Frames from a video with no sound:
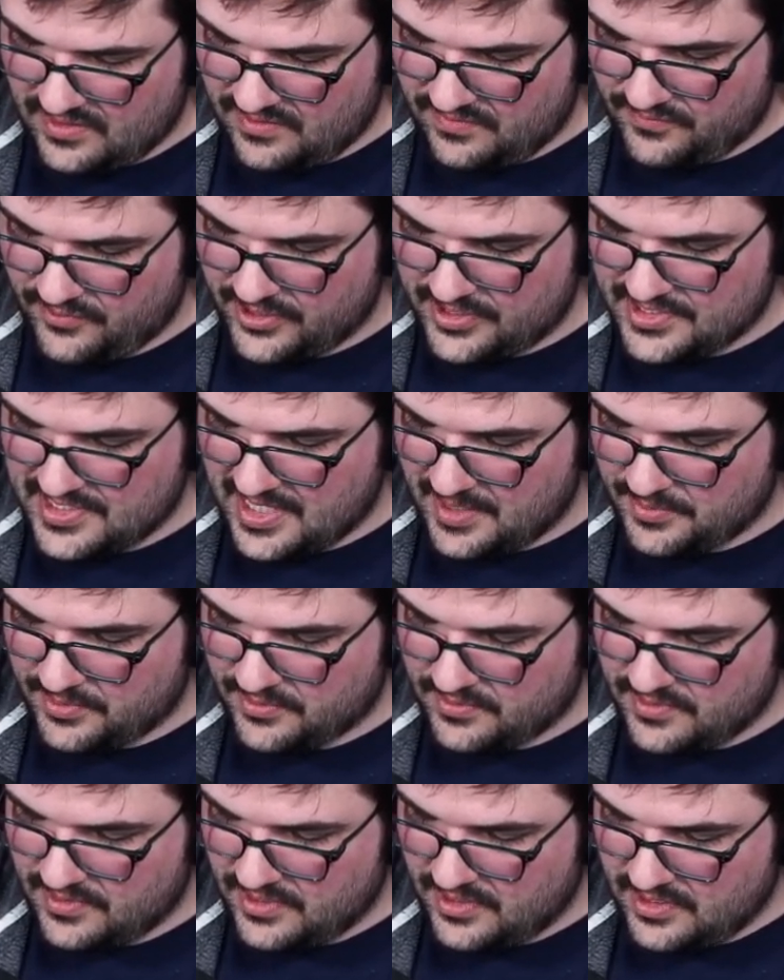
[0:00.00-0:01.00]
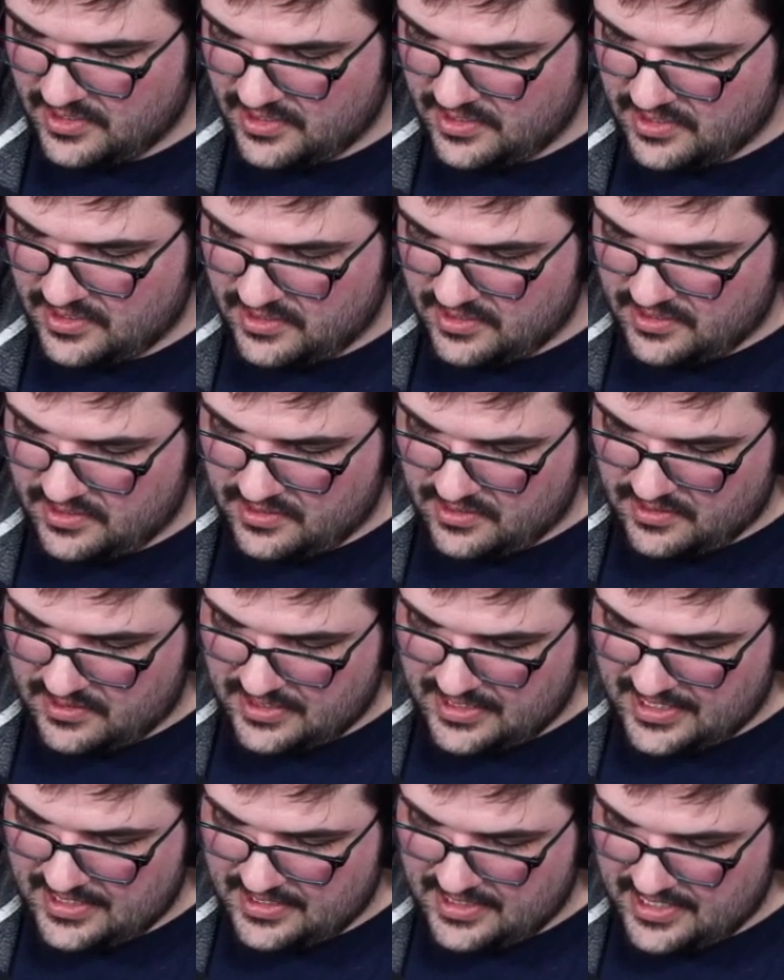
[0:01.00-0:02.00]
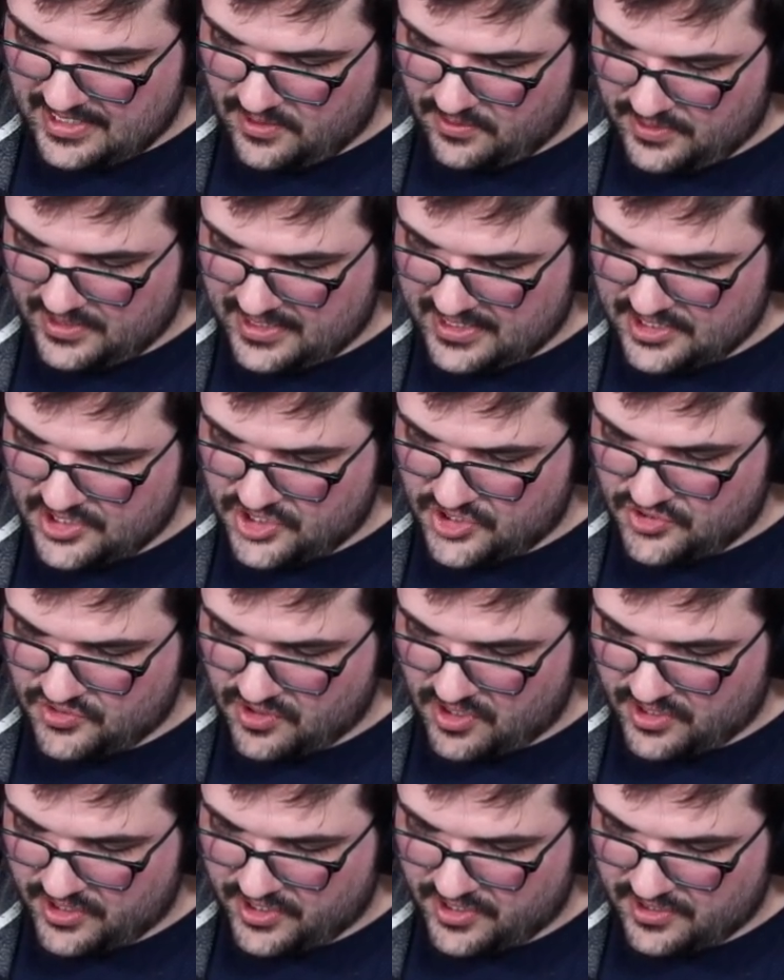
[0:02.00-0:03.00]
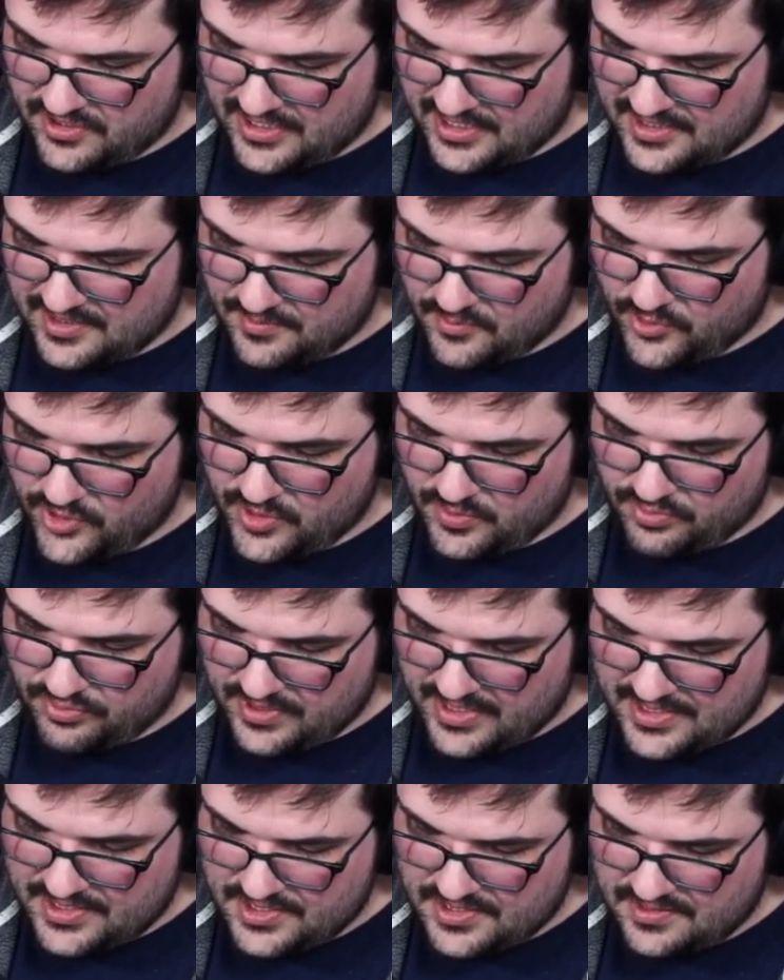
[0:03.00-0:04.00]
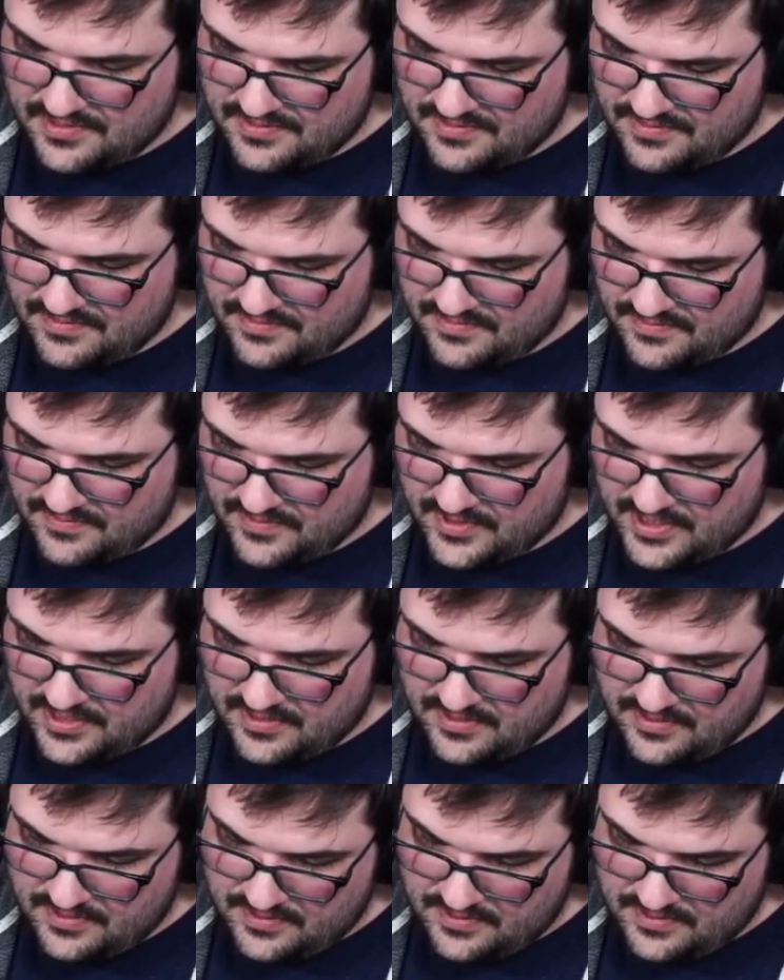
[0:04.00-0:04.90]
for example, it only gets stronger like the more you press, right?